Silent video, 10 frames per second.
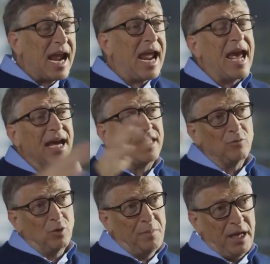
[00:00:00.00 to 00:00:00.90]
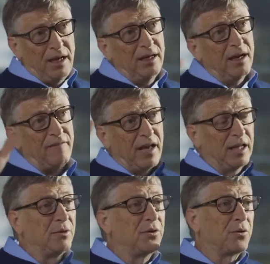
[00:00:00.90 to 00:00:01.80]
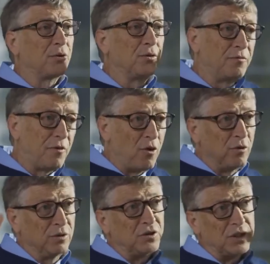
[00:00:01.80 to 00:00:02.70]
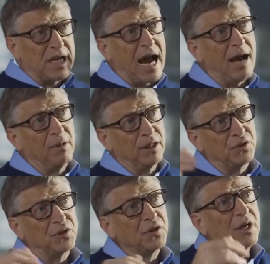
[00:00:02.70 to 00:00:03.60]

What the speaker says: and it will be available through phones and tablets.